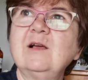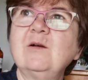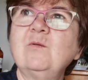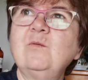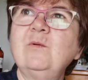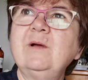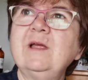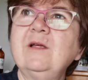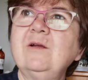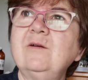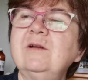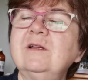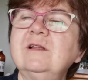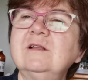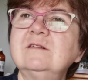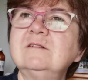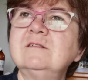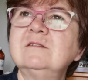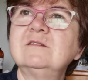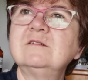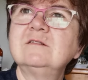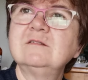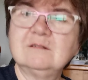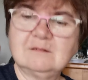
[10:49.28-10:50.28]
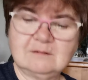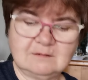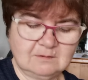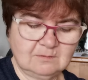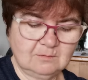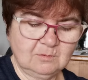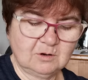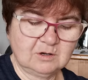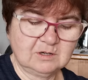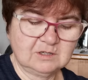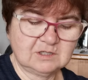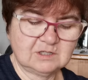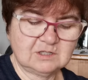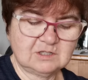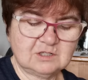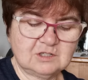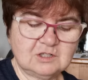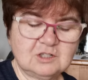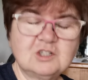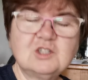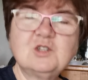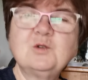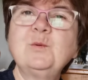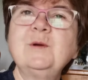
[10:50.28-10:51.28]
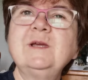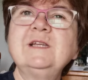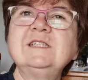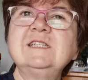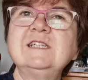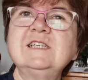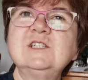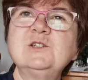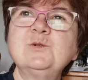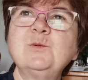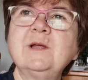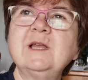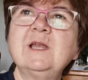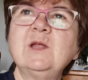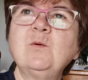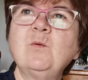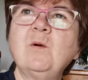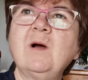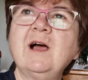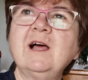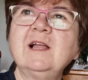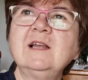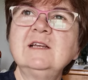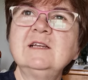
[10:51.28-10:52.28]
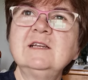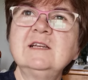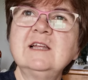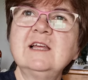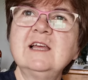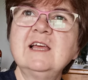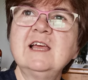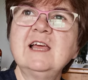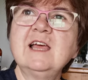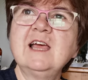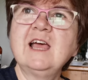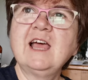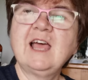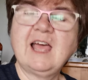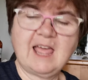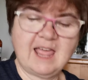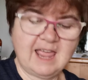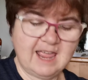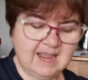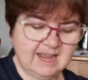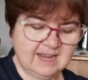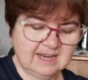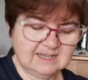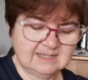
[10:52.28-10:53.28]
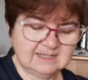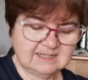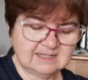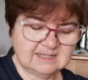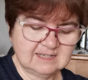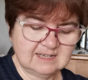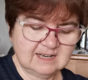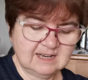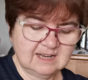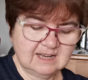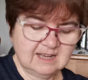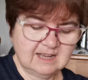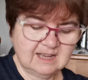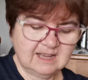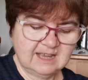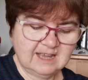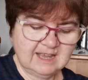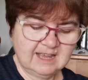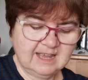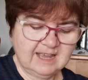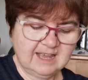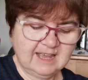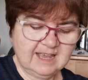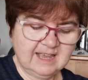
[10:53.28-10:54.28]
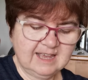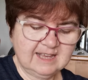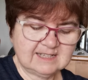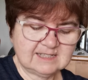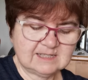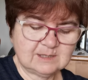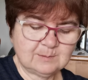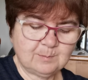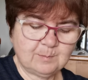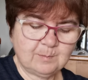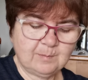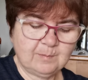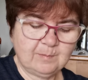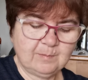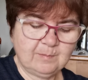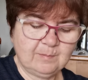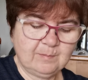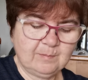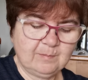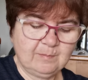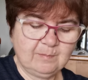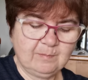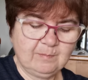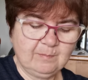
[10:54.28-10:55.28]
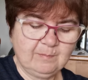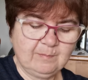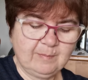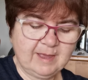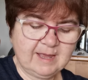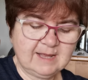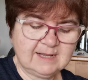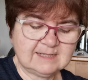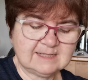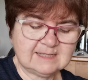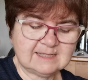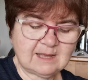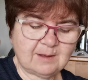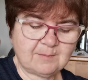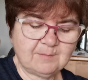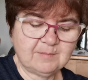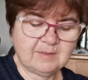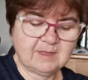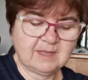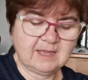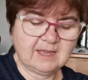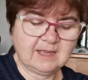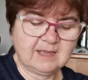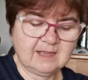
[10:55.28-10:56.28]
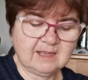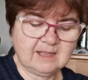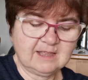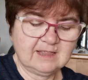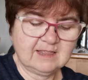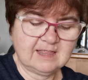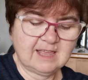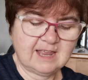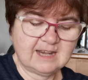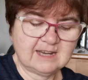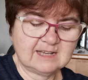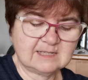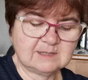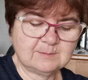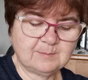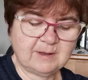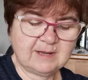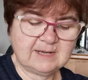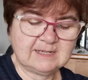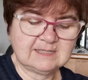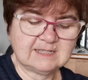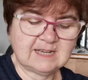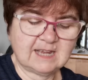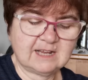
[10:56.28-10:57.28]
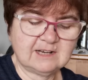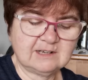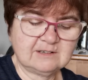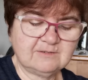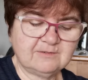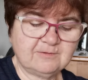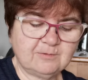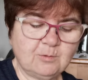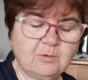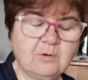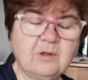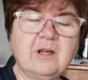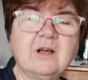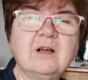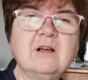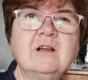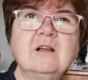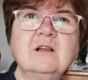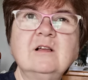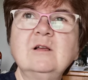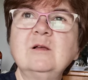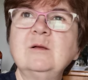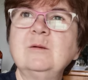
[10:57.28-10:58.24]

we're in 2021, and it's been something that has been done for